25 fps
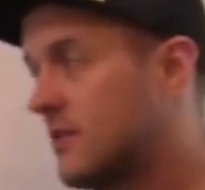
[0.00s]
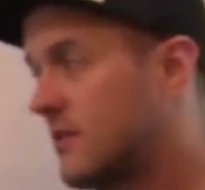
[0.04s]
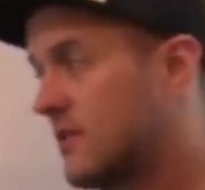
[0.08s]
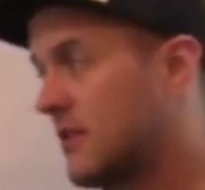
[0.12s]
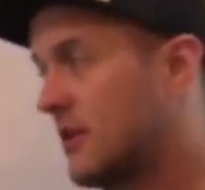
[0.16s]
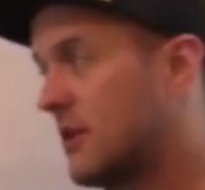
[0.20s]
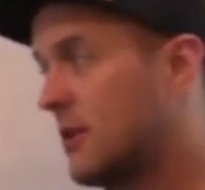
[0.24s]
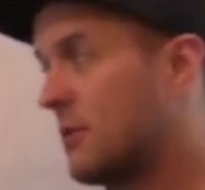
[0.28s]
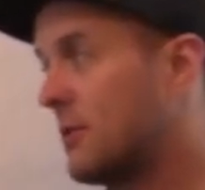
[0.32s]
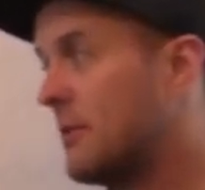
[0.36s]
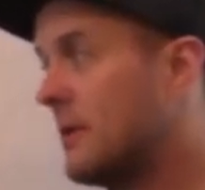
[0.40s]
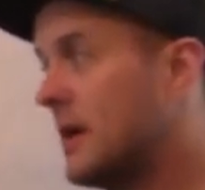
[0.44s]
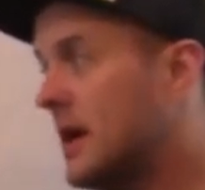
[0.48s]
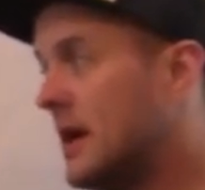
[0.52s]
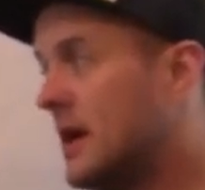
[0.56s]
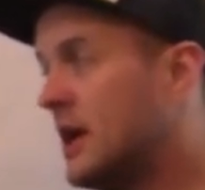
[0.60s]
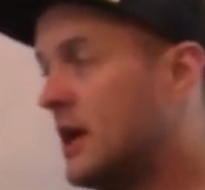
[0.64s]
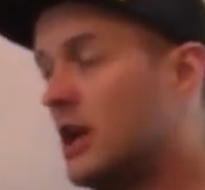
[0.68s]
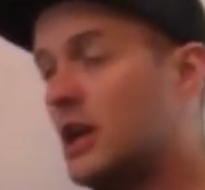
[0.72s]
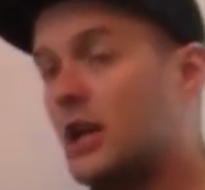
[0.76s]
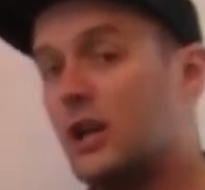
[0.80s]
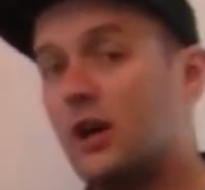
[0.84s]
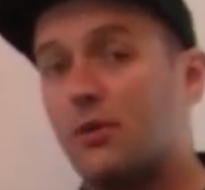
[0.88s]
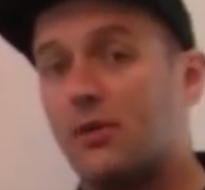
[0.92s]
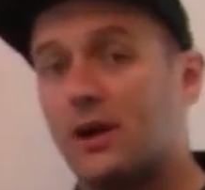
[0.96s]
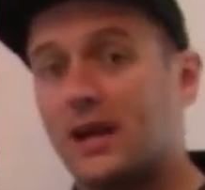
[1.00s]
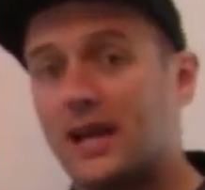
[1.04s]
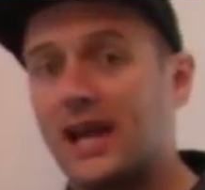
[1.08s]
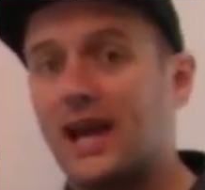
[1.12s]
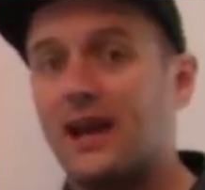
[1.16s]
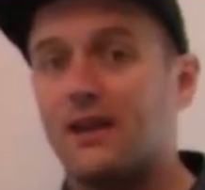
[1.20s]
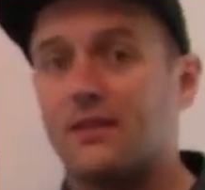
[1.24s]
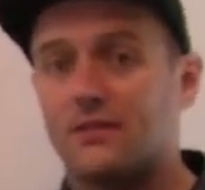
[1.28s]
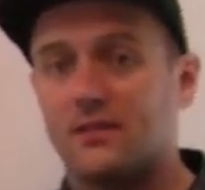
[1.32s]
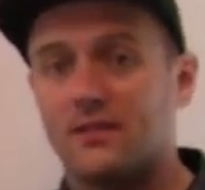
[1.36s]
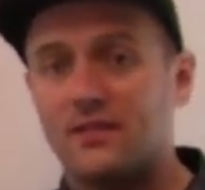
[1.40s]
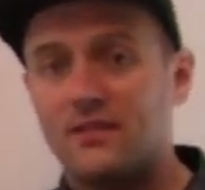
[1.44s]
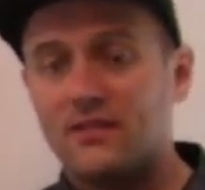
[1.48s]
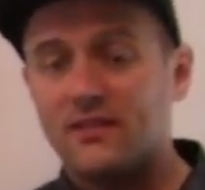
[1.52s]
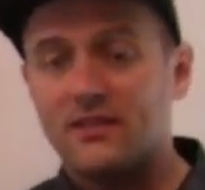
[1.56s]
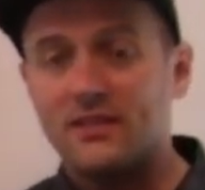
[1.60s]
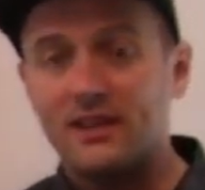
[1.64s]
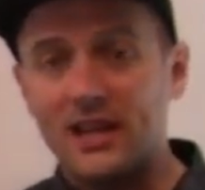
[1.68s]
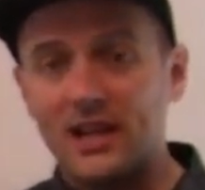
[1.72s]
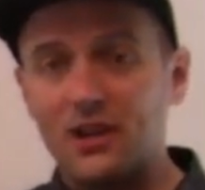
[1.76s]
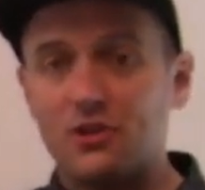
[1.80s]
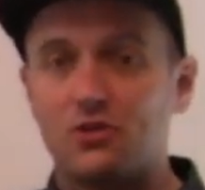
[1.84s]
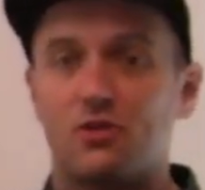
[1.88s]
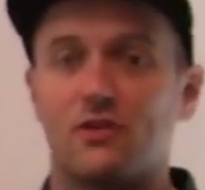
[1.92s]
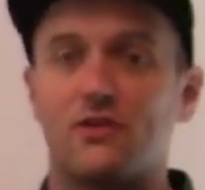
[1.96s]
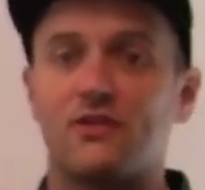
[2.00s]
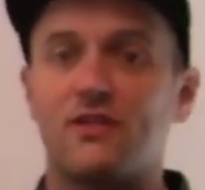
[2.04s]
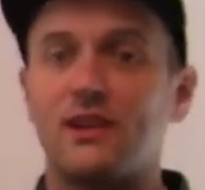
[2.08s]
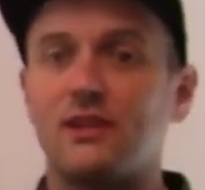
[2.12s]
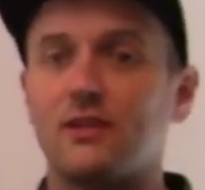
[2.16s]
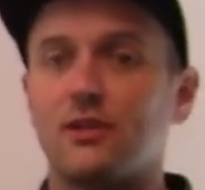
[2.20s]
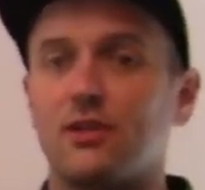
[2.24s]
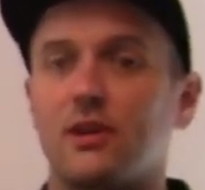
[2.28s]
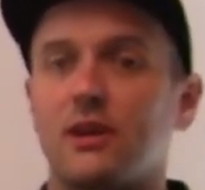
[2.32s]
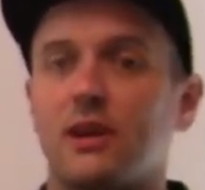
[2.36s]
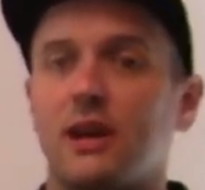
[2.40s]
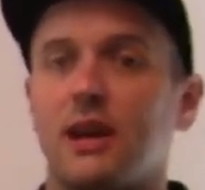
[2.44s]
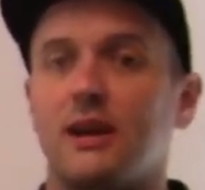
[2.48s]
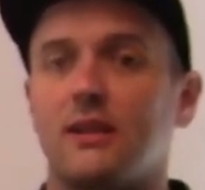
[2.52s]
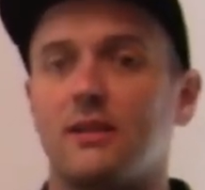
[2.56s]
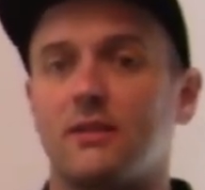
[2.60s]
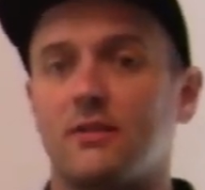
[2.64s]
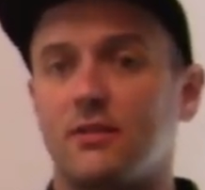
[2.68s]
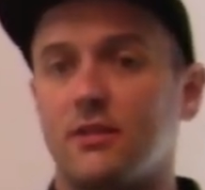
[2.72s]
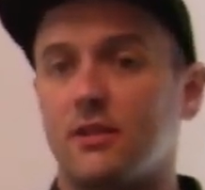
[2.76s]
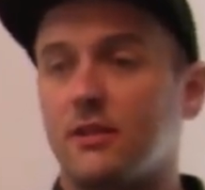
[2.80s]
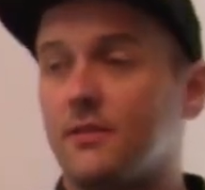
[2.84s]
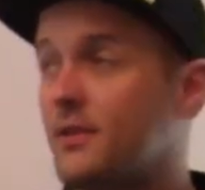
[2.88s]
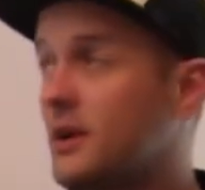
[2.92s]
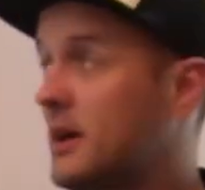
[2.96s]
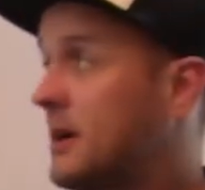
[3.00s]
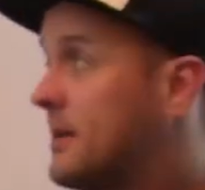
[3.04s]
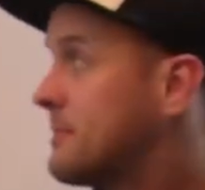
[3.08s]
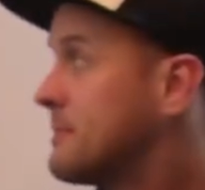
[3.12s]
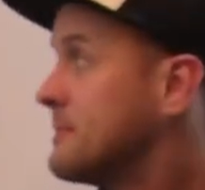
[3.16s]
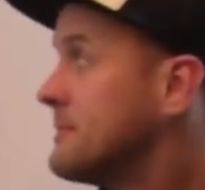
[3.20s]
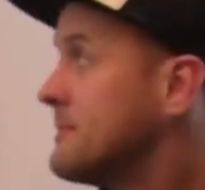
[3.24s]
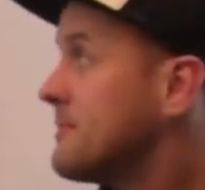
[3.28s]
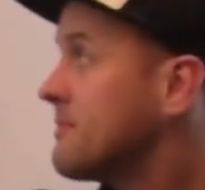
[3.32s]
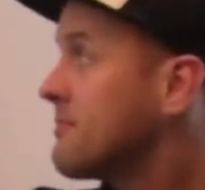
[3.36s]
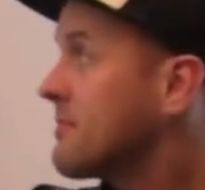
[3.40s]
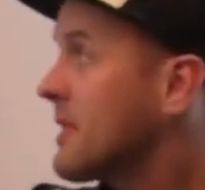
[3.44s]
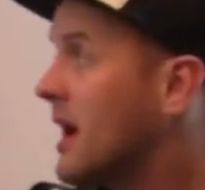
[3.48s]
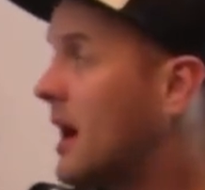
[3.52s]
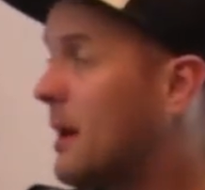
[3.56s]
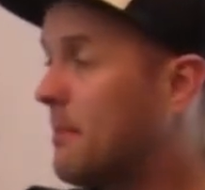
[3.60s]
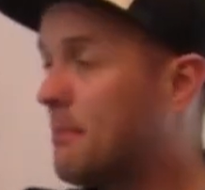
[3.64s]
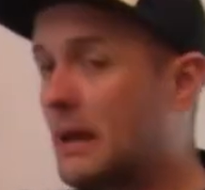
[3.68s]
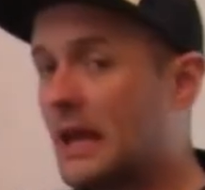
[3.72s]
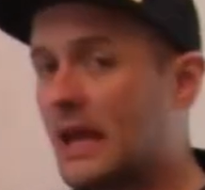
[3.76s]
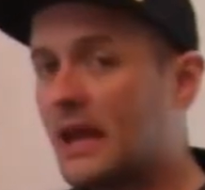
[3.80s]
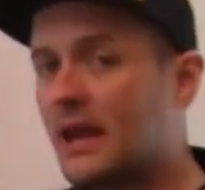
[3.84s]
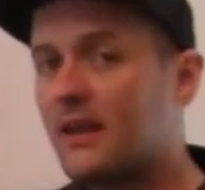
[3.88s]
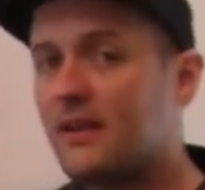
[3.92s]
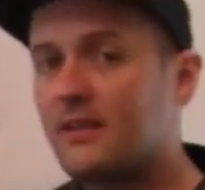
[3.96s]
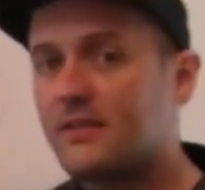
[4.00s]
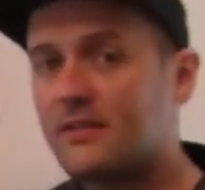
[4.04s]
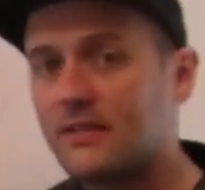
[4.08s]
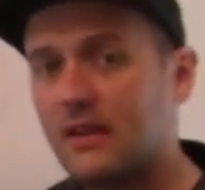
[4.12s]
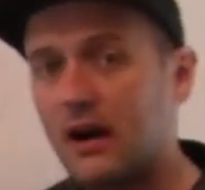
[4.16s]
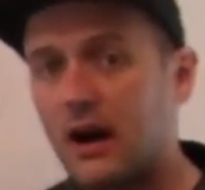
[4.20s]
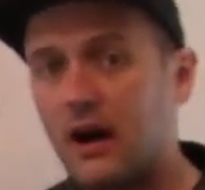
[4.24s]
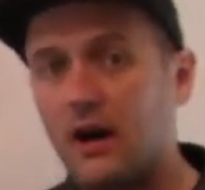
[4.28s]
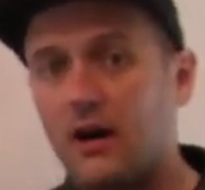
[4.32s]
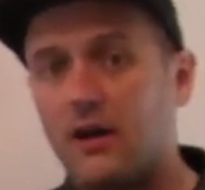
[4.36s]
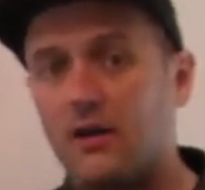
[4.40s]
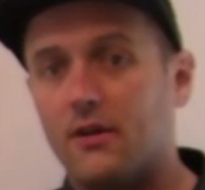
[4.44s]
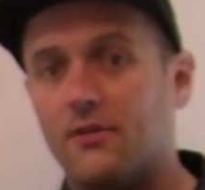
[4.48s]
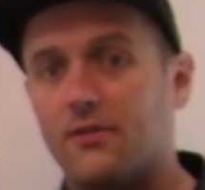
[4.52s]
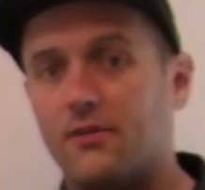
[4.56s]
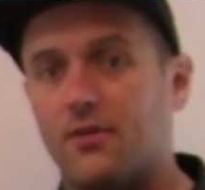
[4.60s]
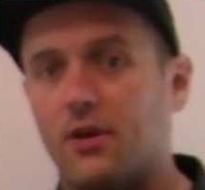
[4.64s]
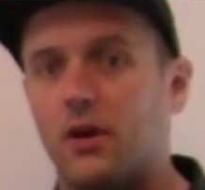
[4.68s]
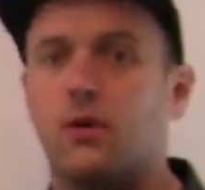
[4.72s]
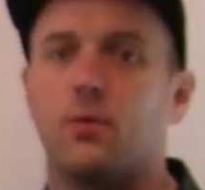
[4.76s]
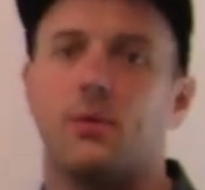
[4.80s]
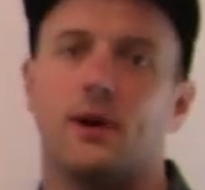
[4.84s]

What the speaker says: So, again, so this is an interesting look at sort of a piece of,